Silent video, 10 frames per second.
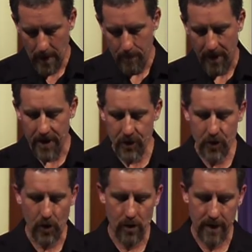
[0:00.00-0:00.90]
But this
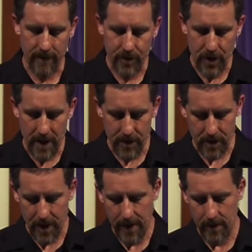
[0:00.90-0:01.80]
story of
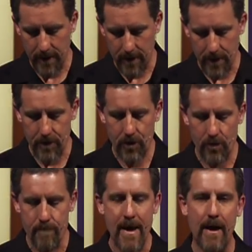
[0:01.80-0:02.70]
Jesus healing these
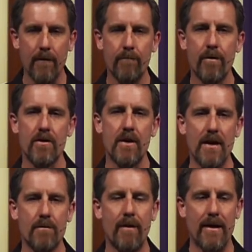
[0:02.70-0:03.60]
two men
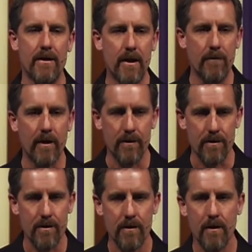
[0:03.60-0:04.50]
possessed by
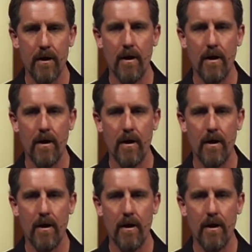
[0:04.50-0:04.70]
demons